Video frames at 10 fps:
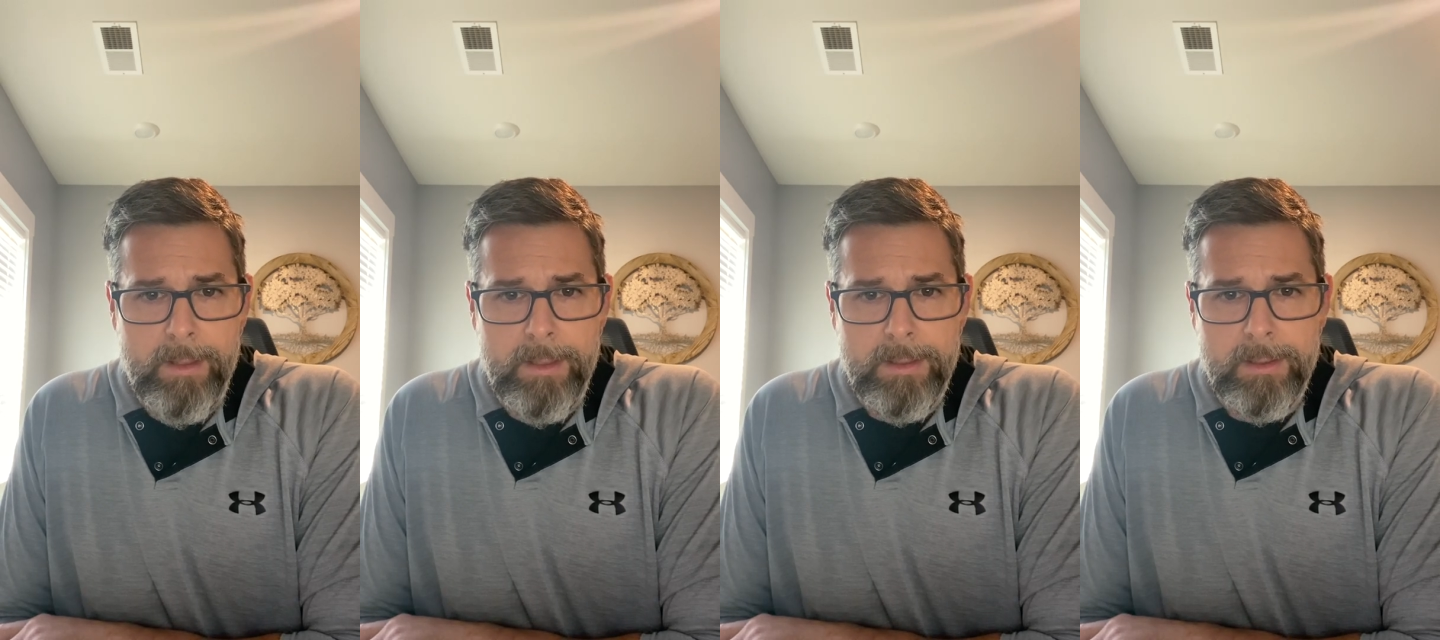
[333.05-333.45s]

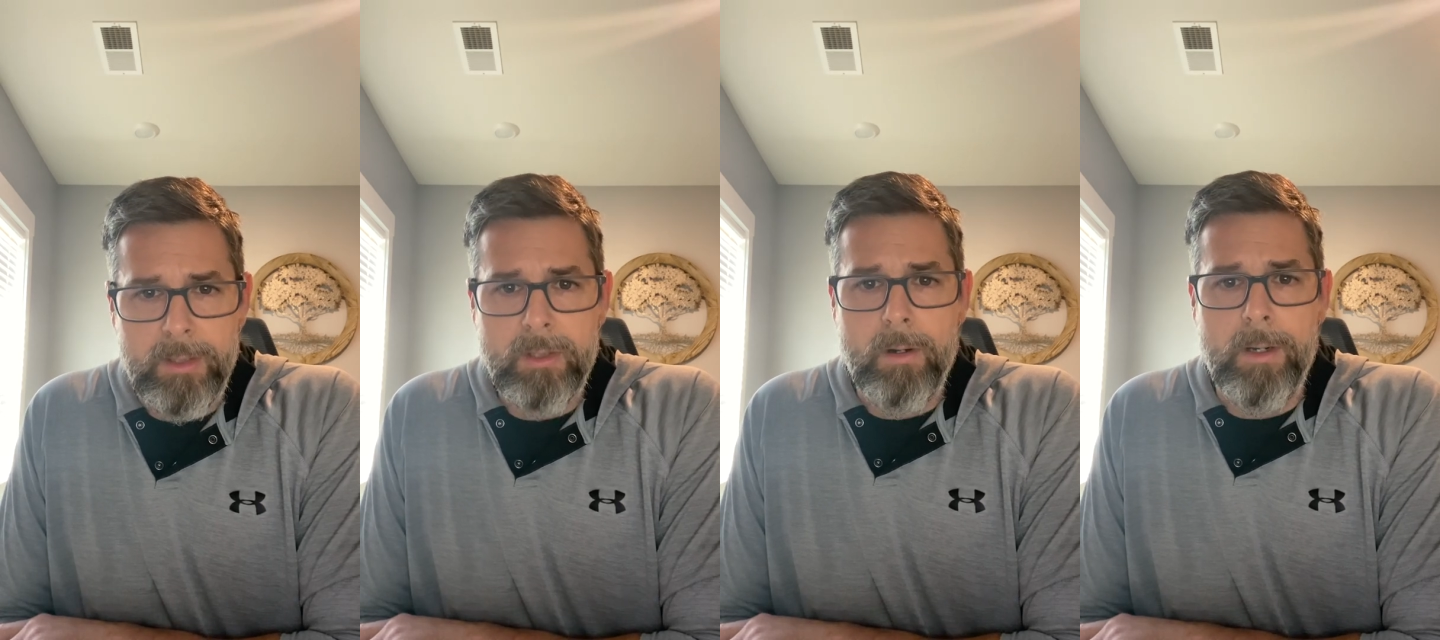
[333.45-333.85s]
is the
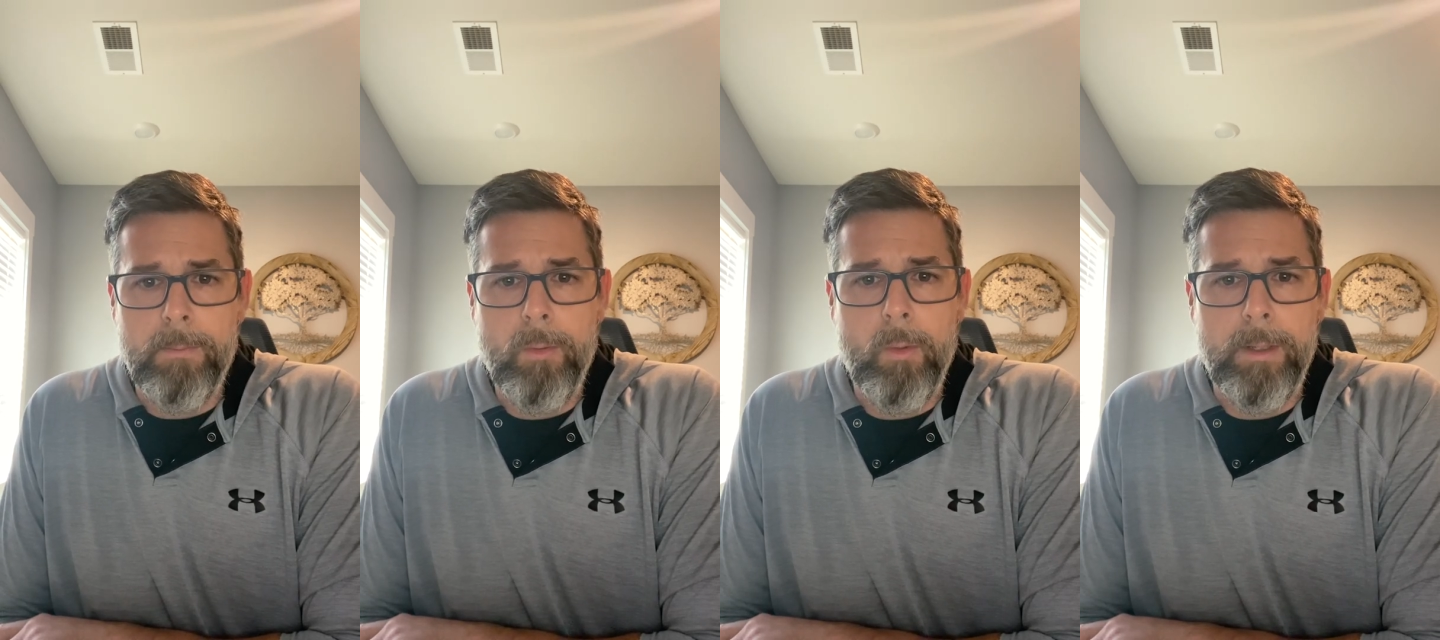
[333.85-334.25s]
starting
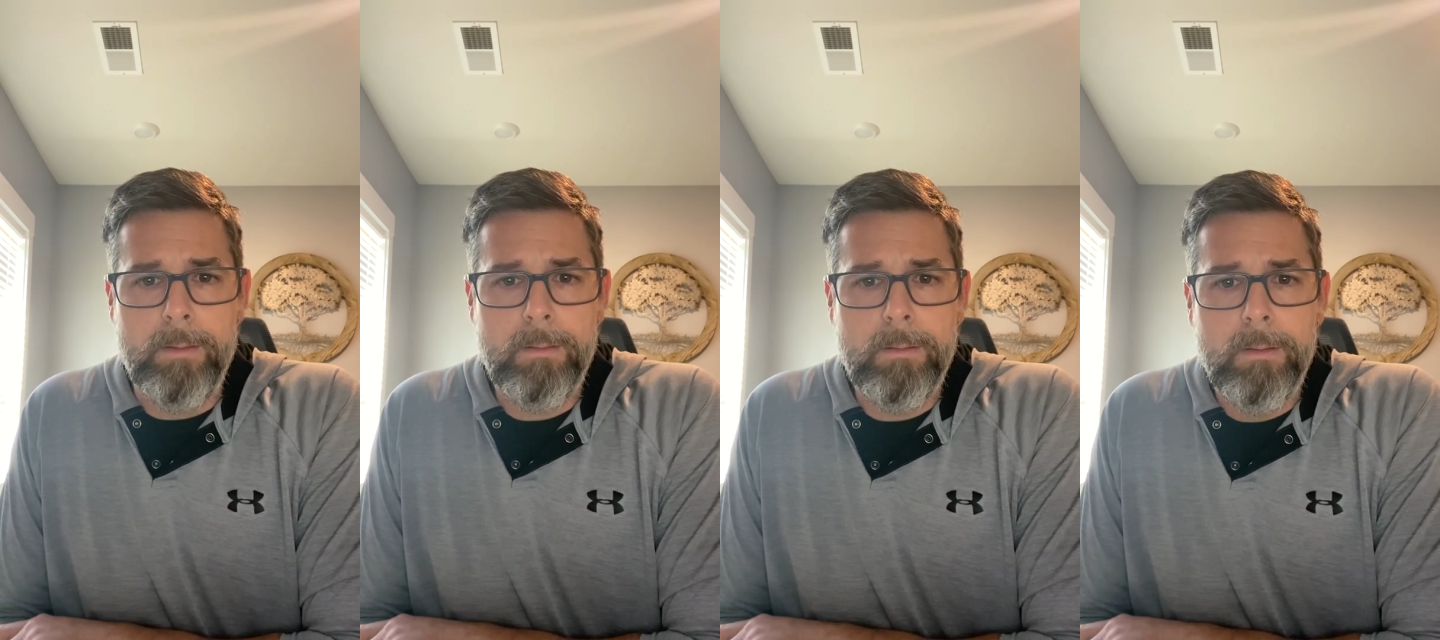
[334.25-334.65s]
point
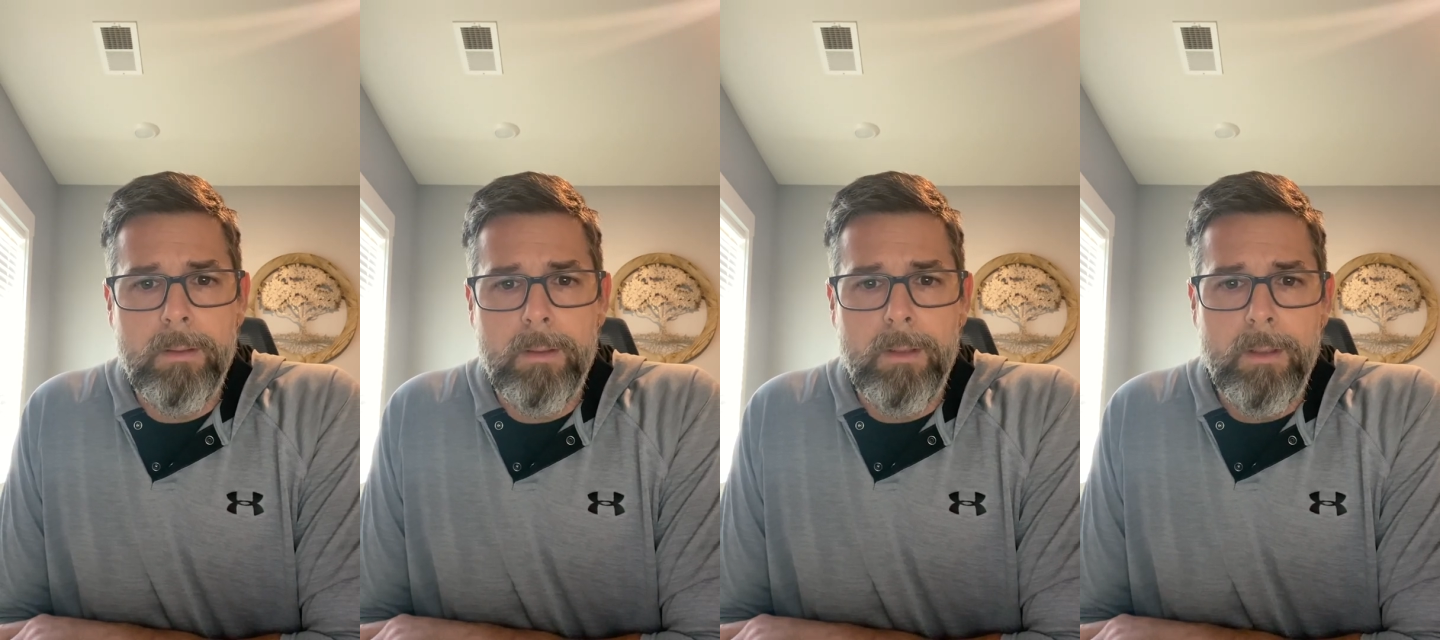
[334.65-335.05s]

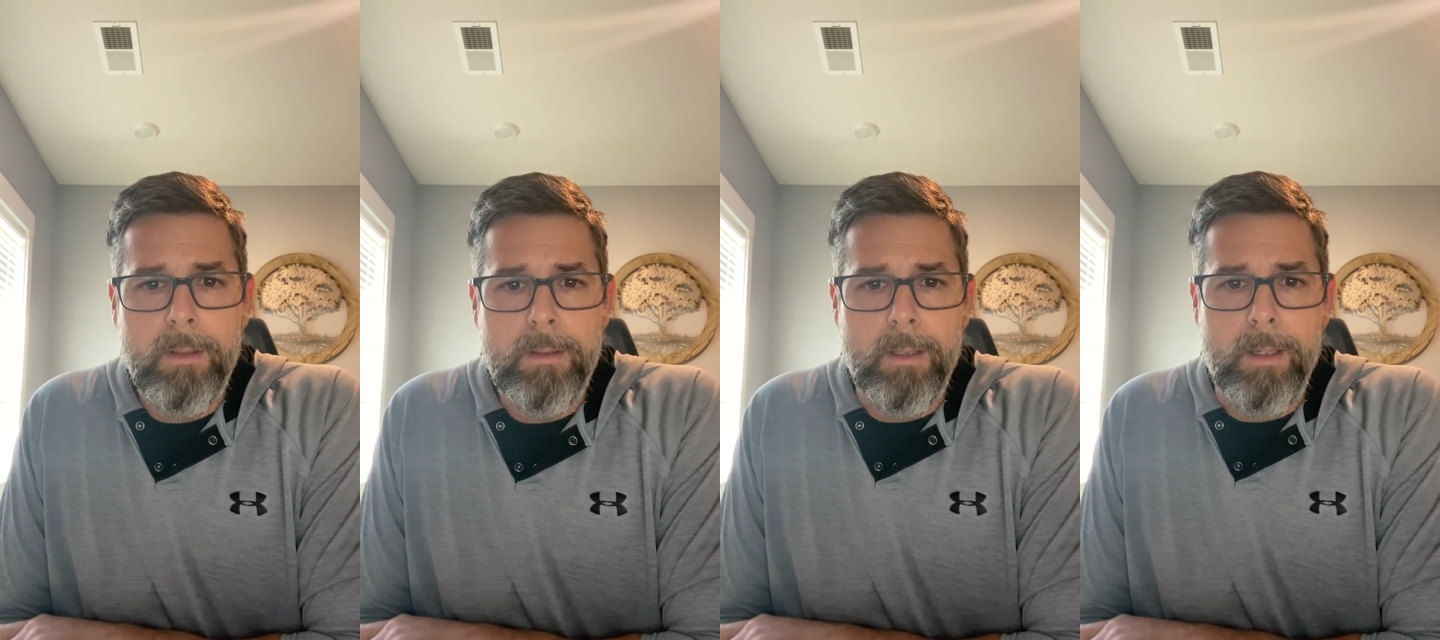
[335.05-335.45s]

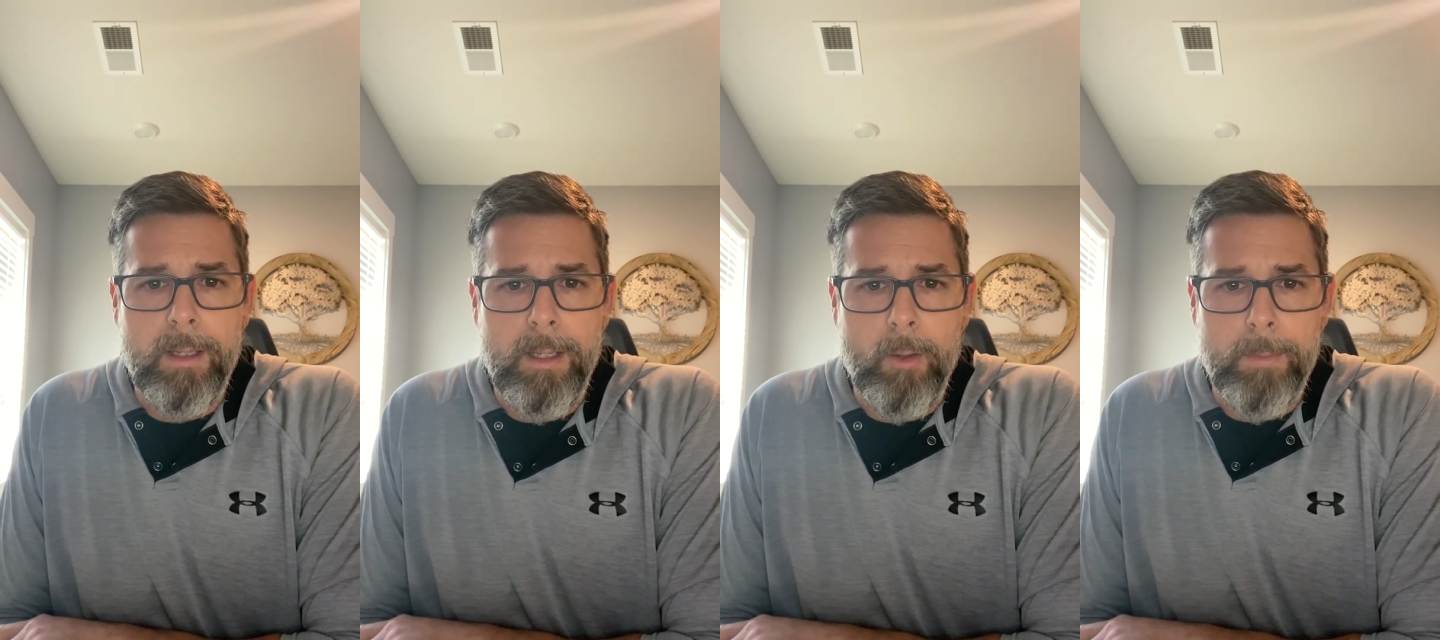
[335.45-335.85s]
to
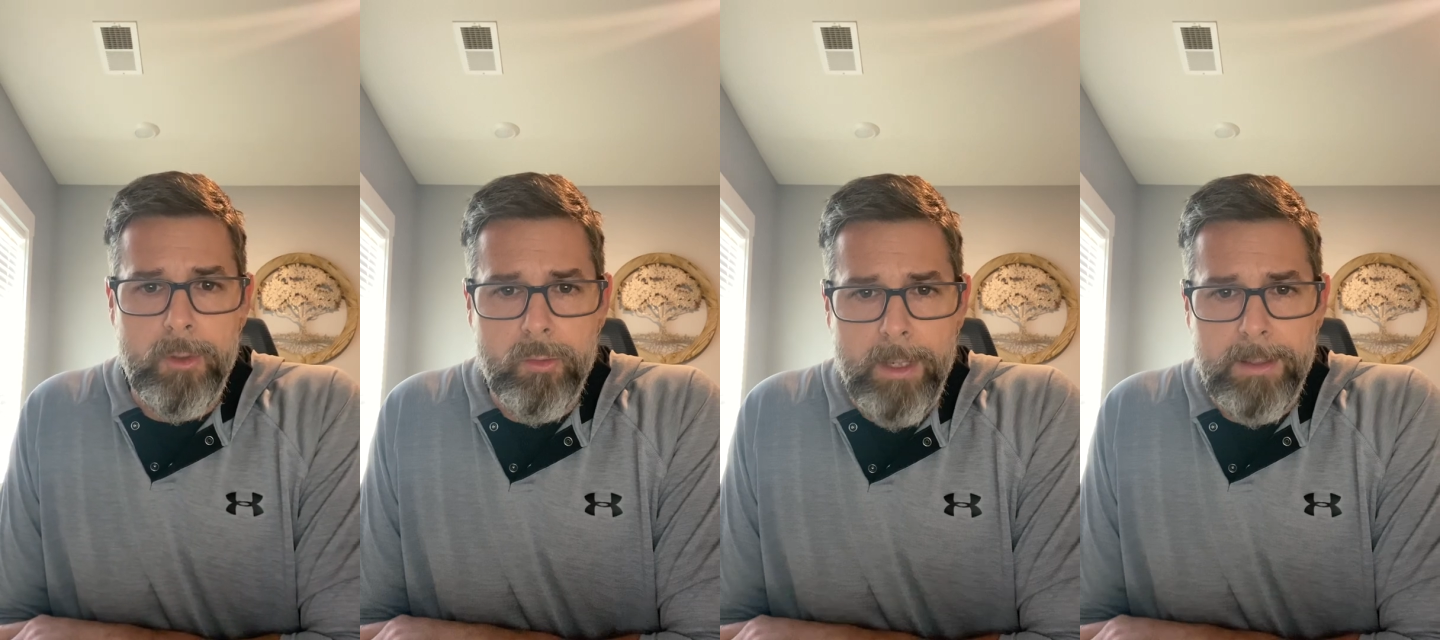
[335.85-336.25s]
help
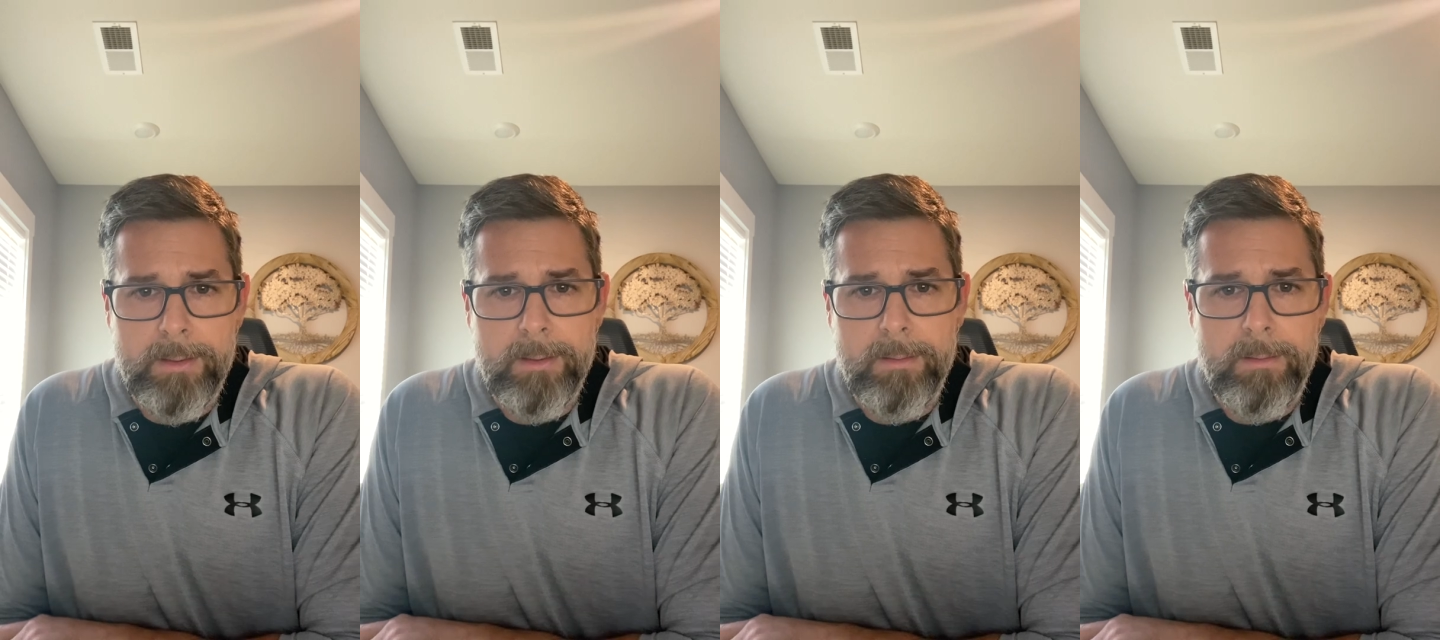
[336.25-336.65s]
address